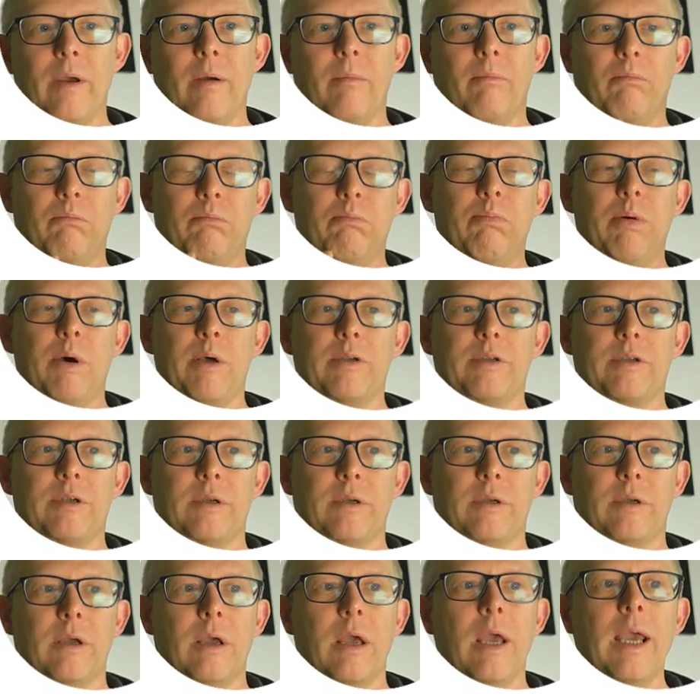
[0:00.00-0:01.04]
but
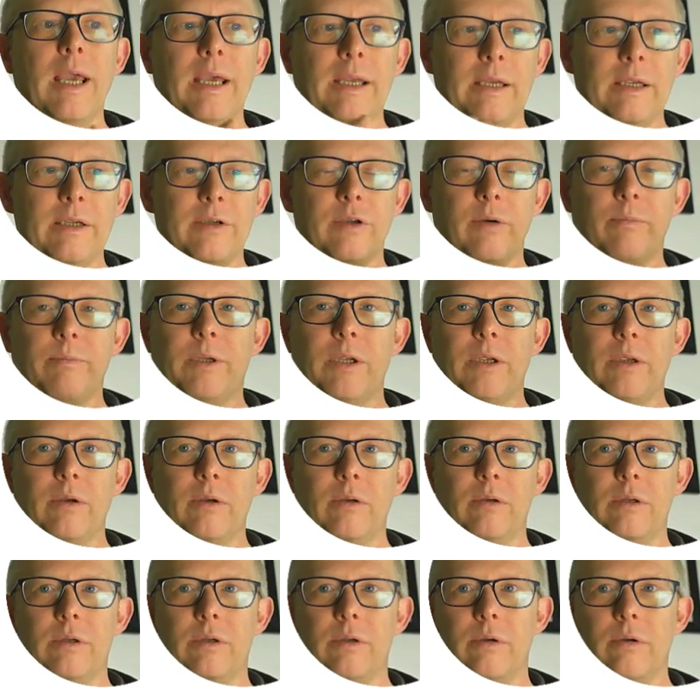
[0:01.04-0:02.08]
it is up to you
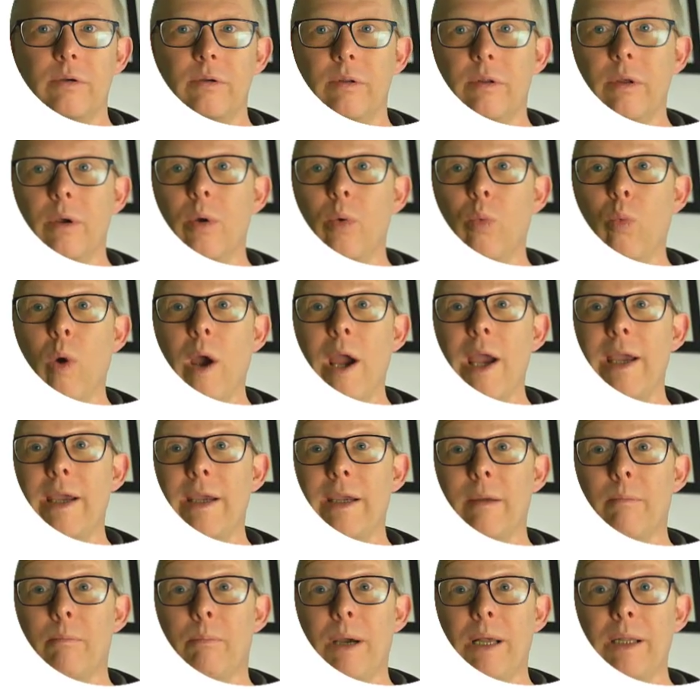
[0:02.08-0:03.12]
to do the weighing
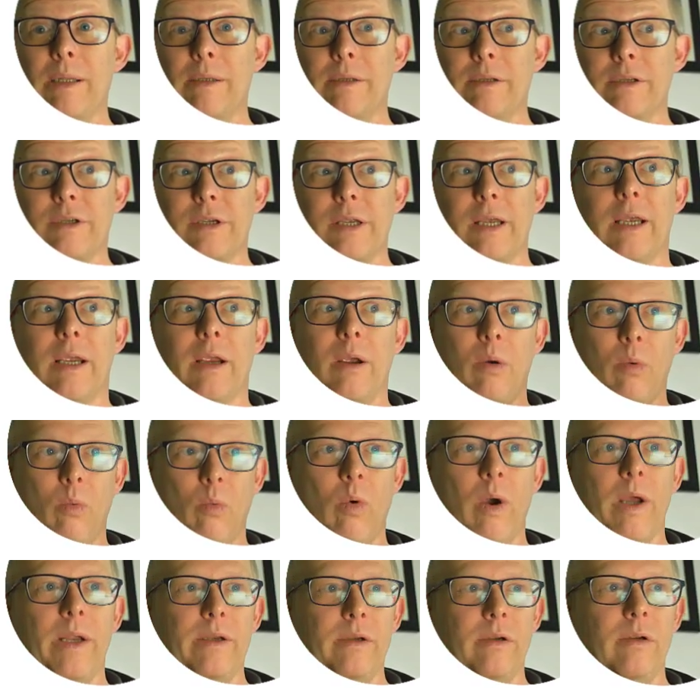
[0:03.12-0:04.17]
and balancing
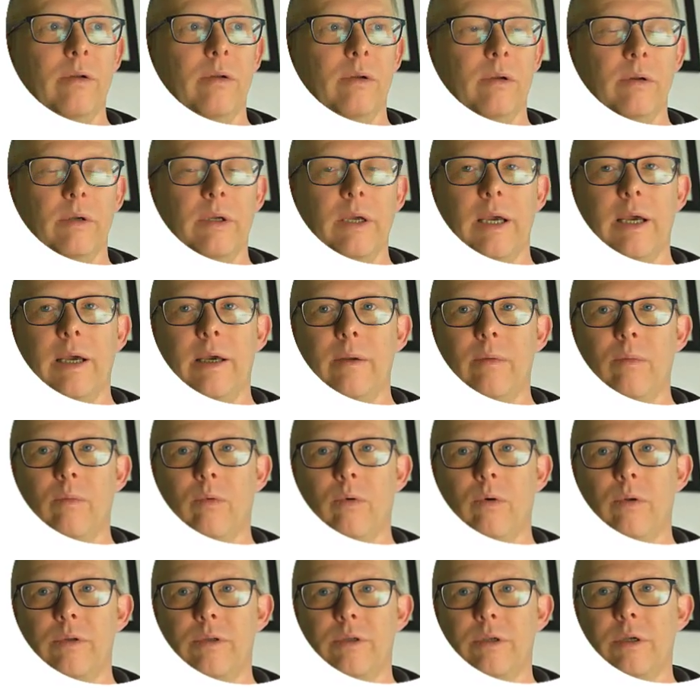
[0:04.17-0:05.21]
when you look at
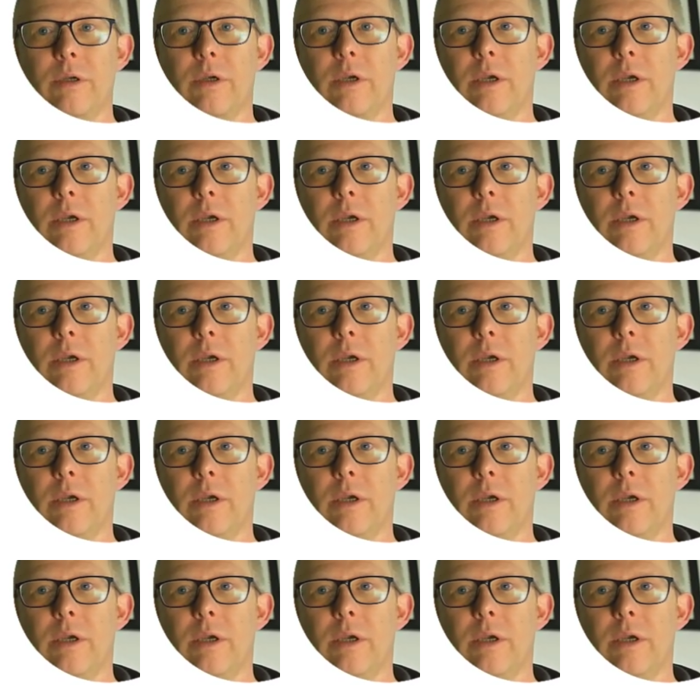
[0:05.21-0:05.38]
what